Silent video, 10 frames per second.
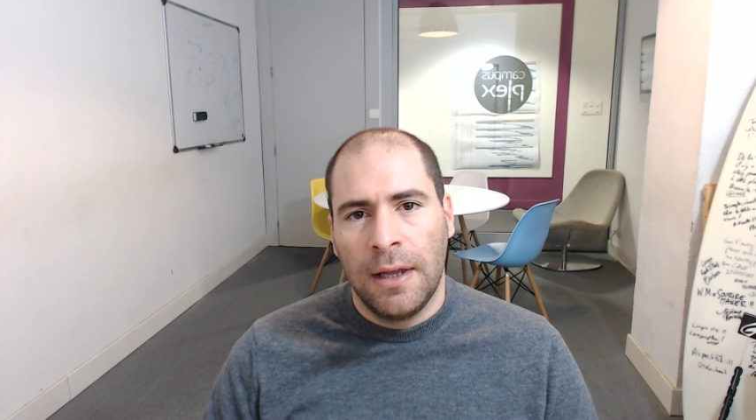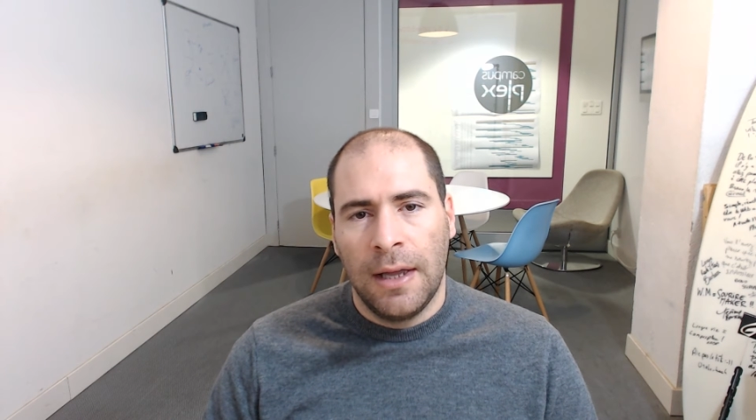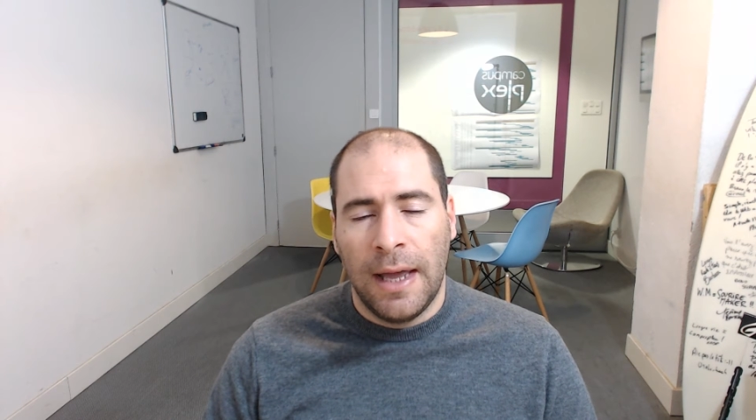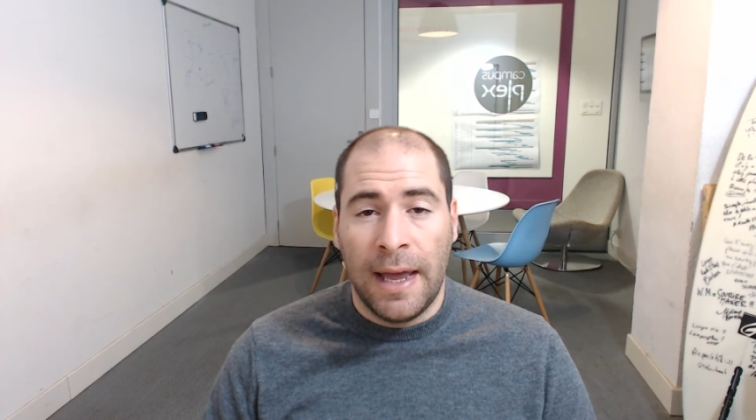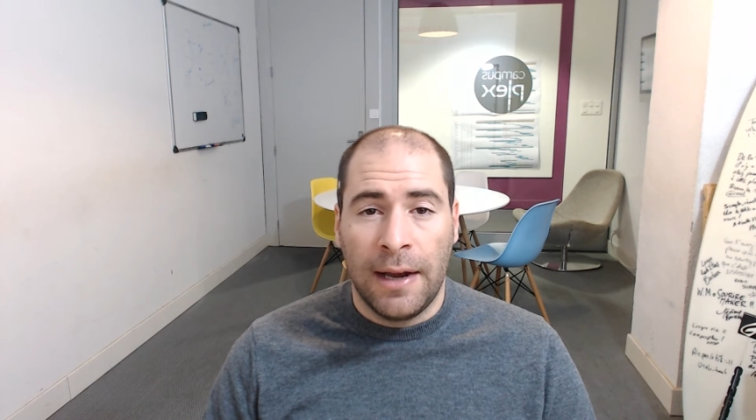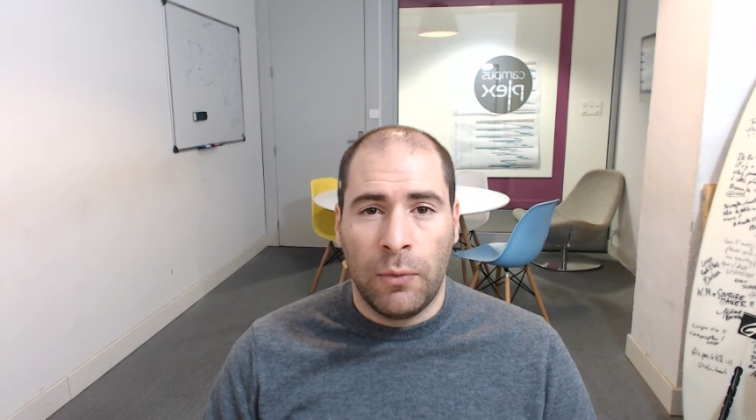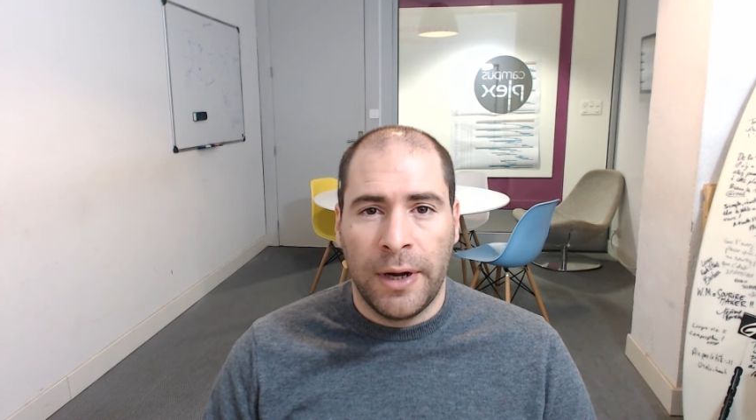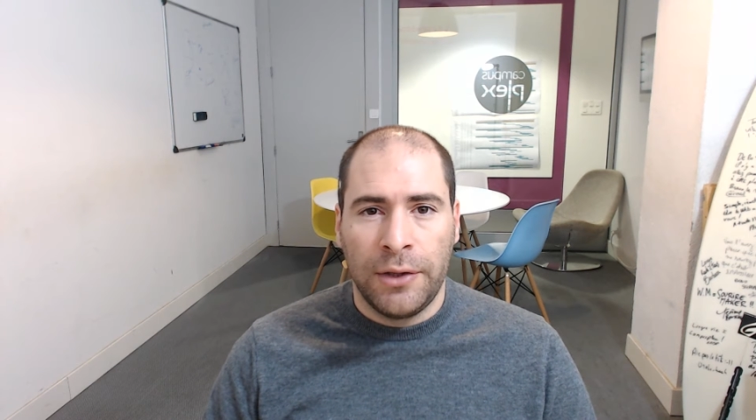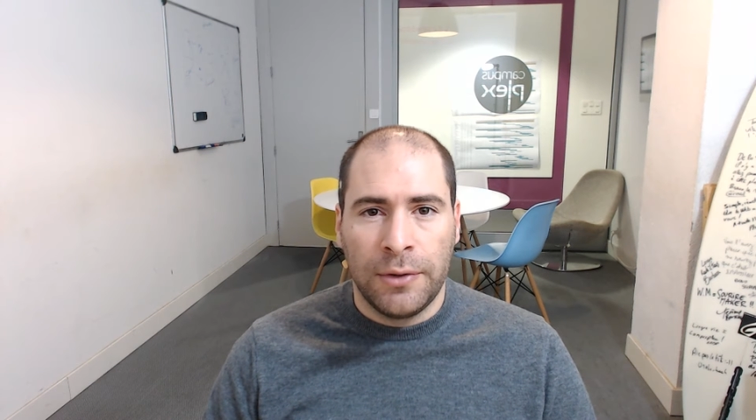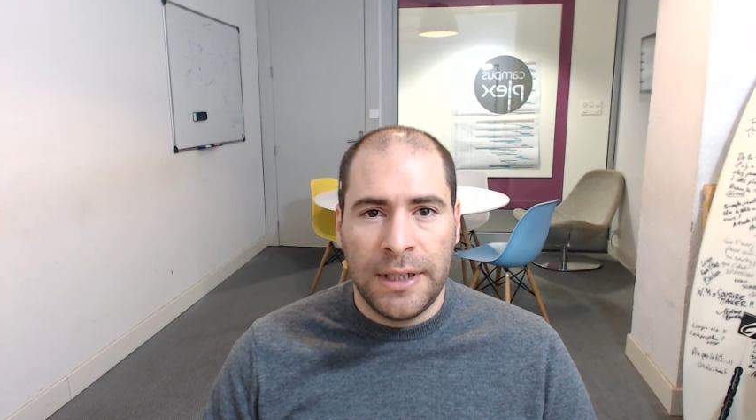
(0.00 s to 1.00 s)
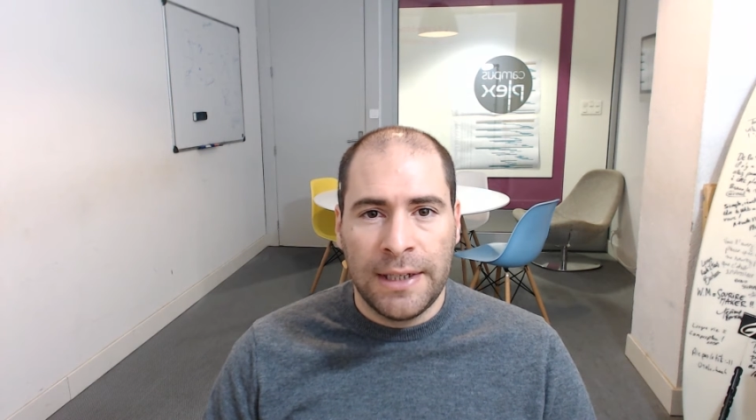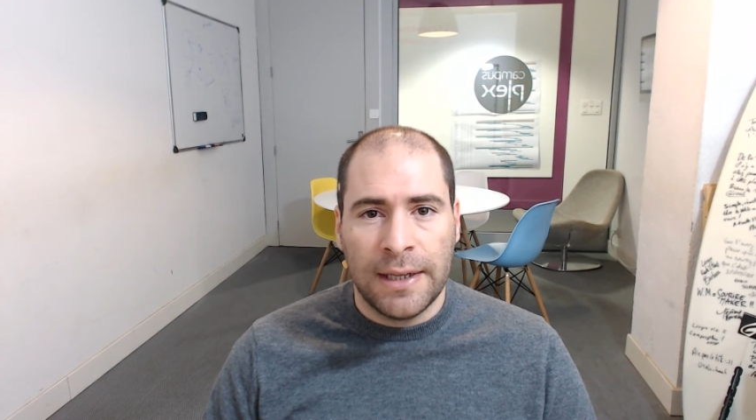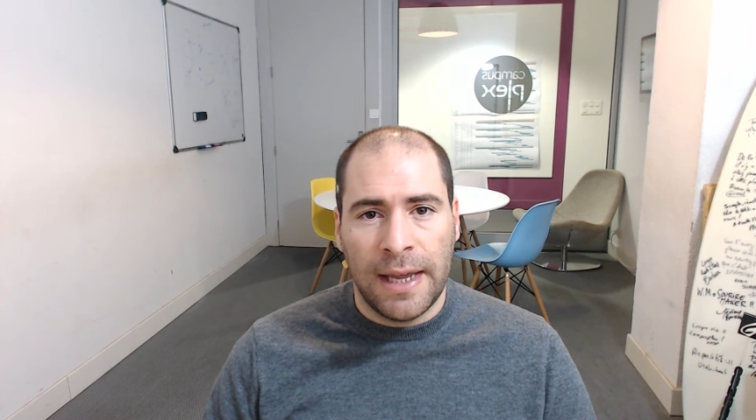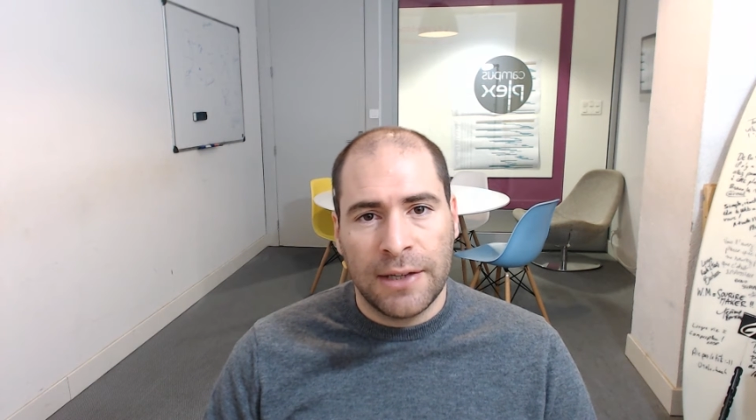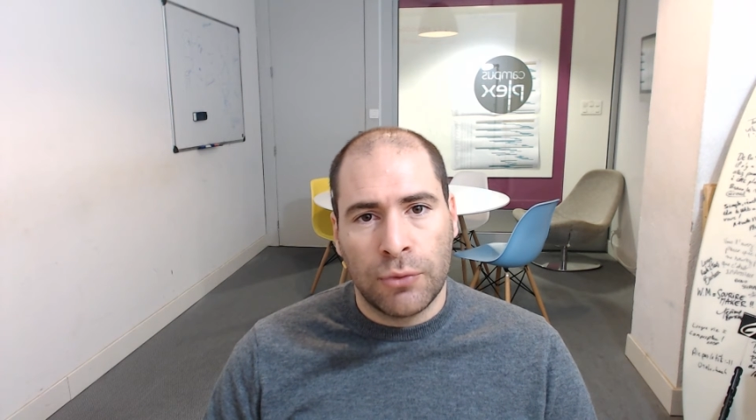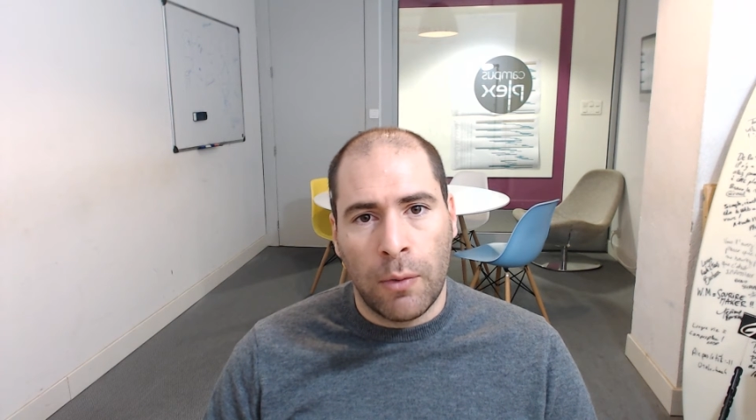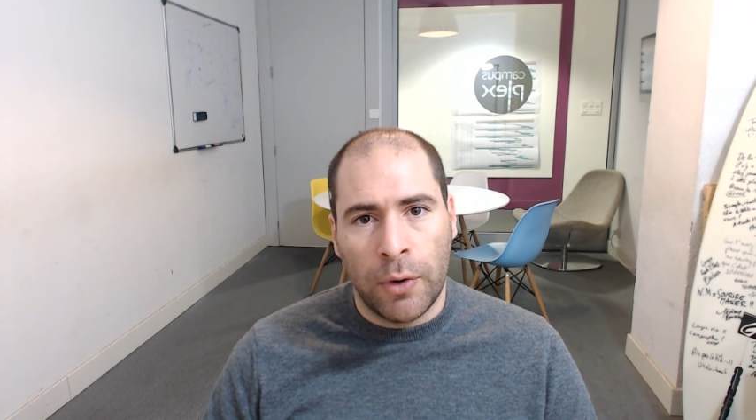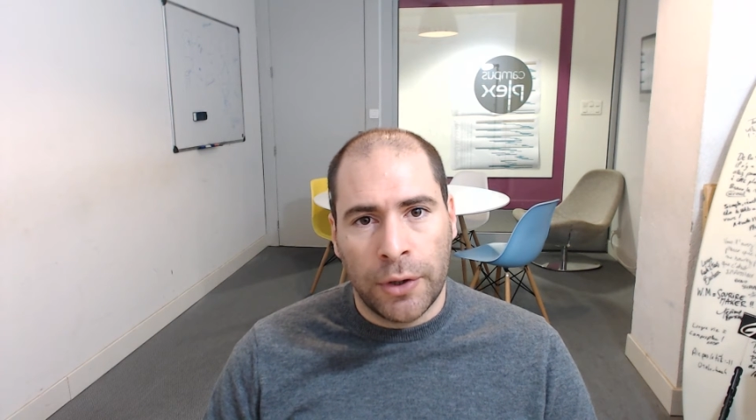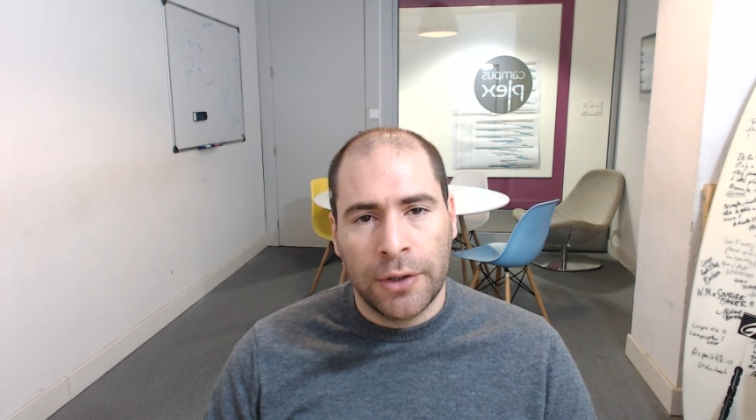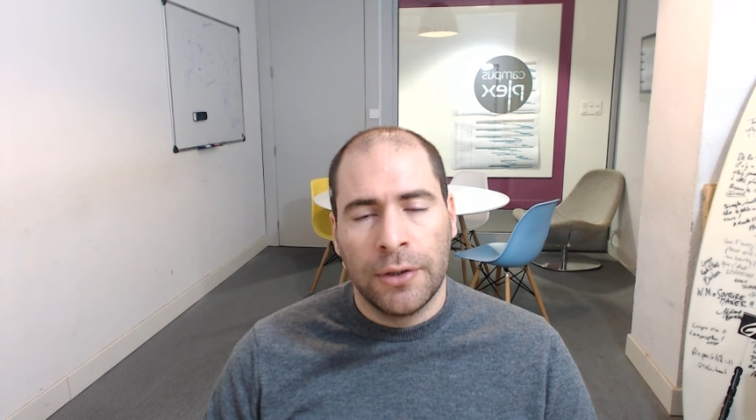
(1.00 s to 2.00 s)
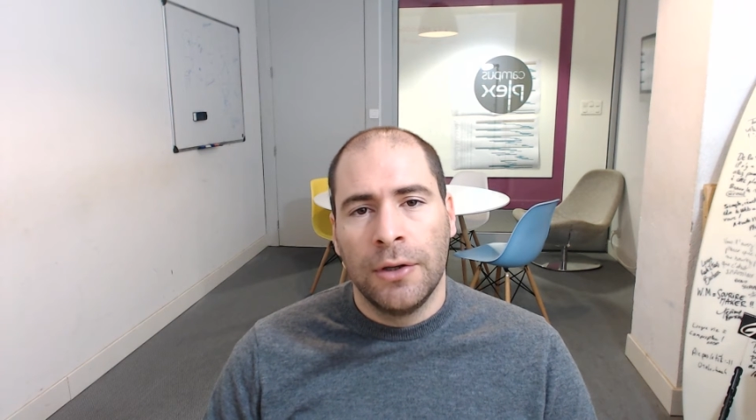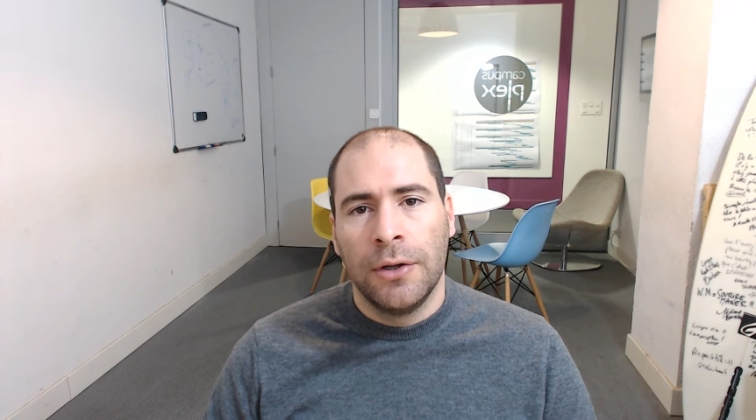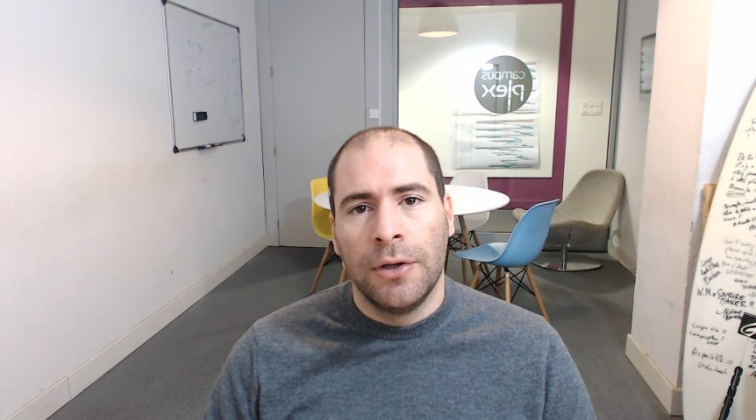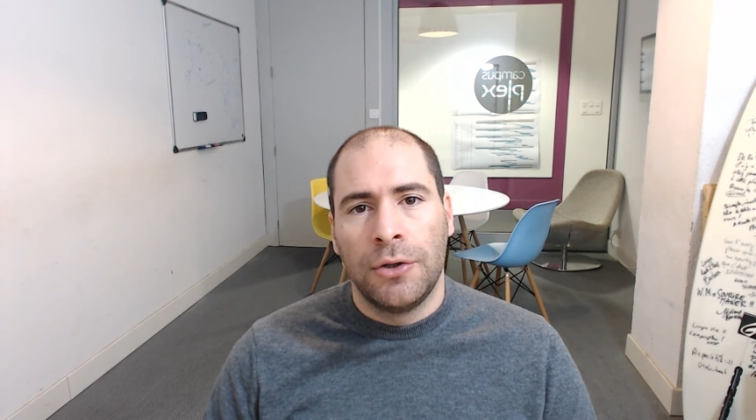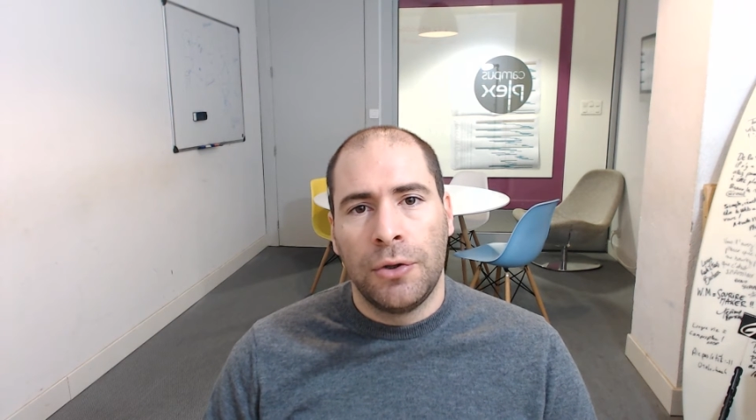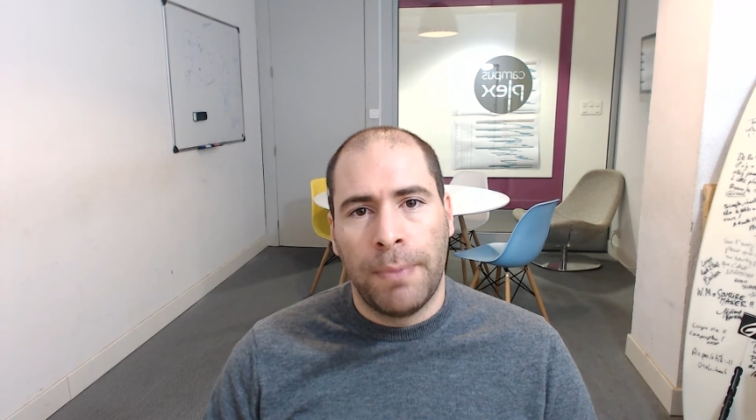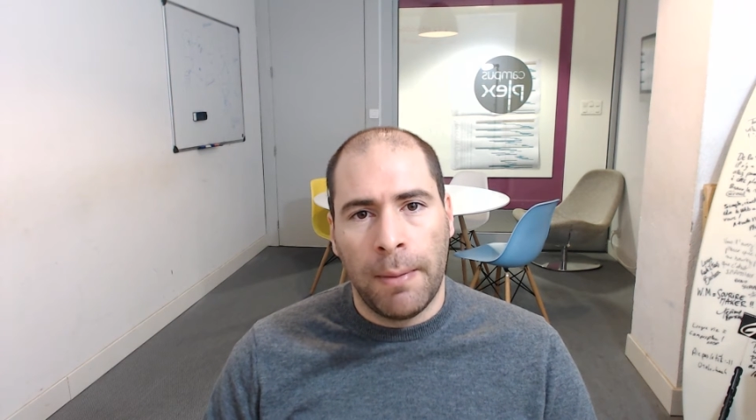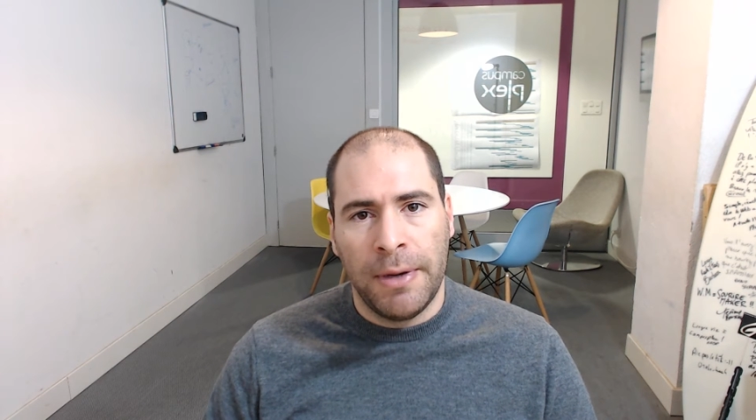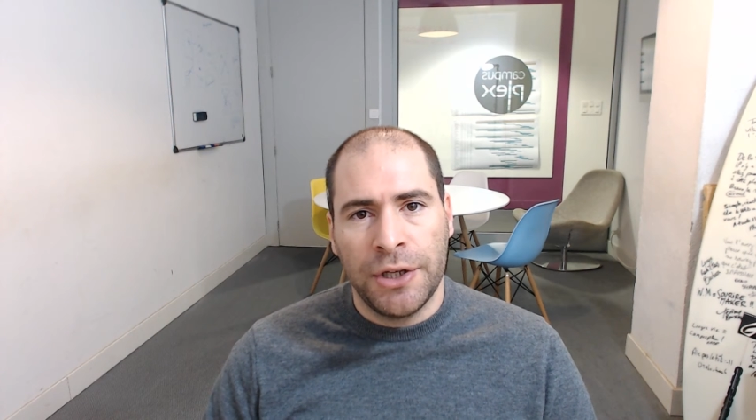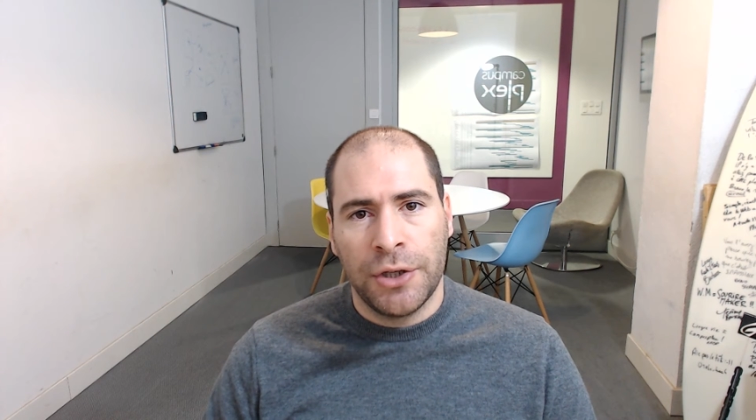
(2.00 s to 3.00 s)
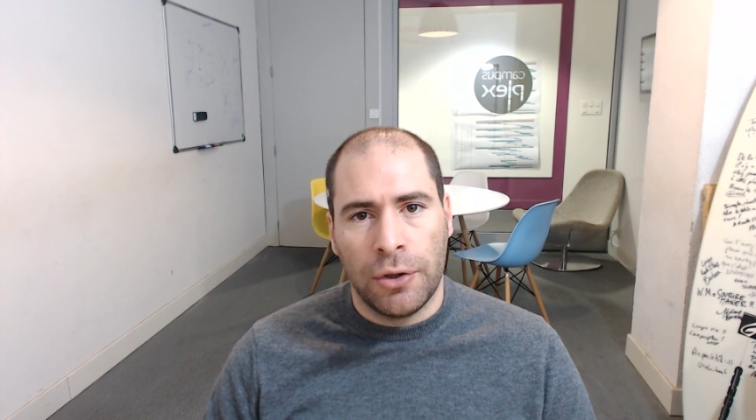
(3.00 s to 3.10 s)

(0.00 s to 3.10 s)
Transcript: and when you need extra work to publish your